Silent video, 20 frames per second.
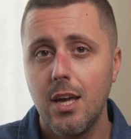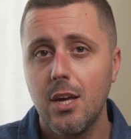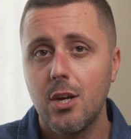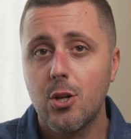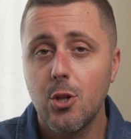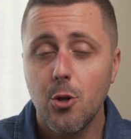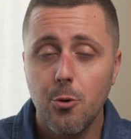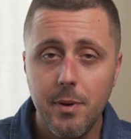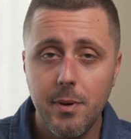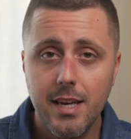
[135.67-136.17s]

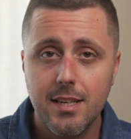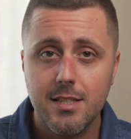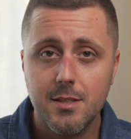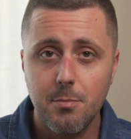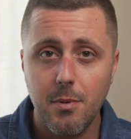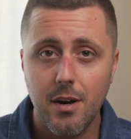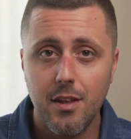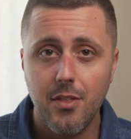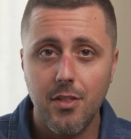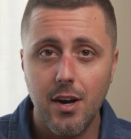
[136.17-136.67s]
gloomiest
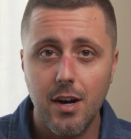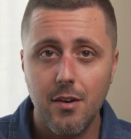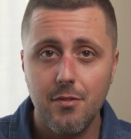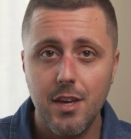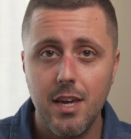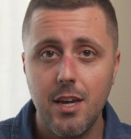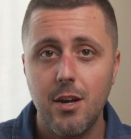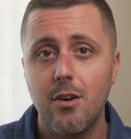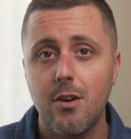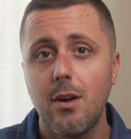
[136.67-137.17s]
month of the
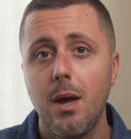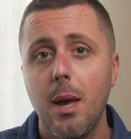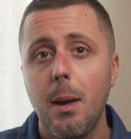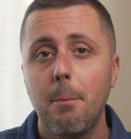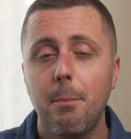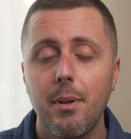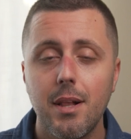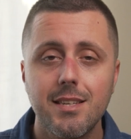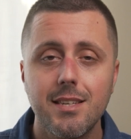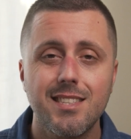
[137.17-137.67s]
year
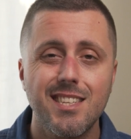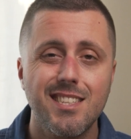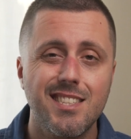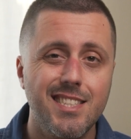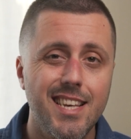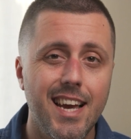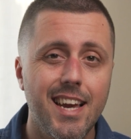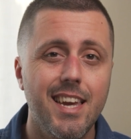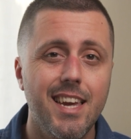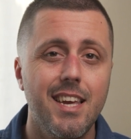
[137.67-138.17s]
plus the
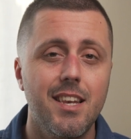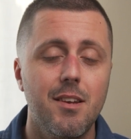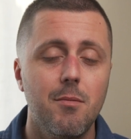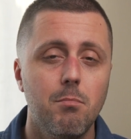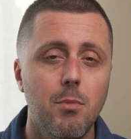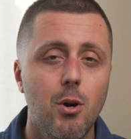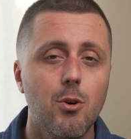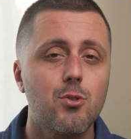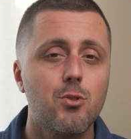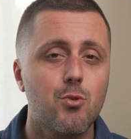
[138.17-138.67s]
second
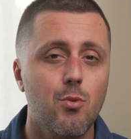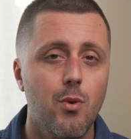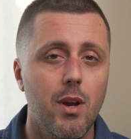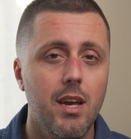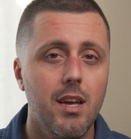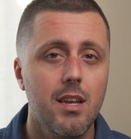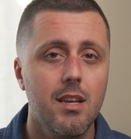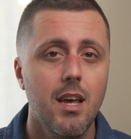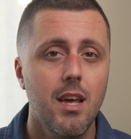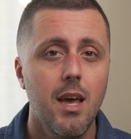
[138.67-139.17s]
most
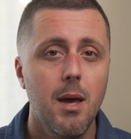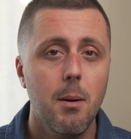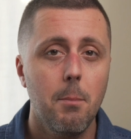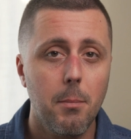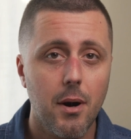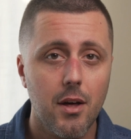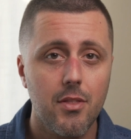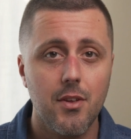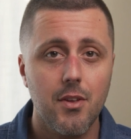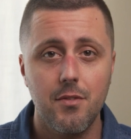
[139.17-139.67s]
rain
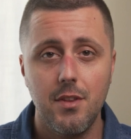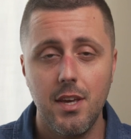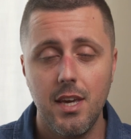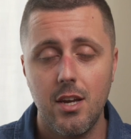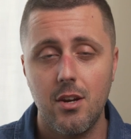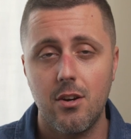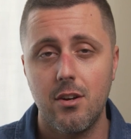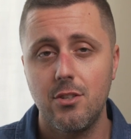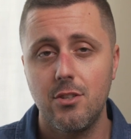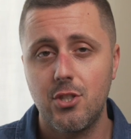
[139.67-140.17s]
month of the
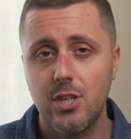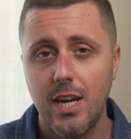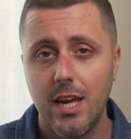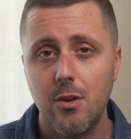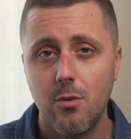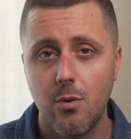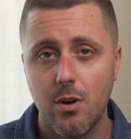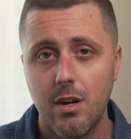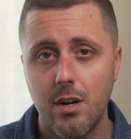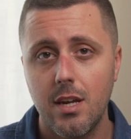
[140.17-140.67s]
year in
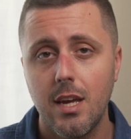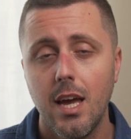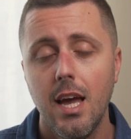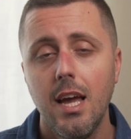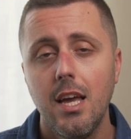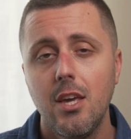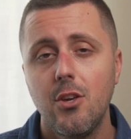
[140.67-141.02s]
January,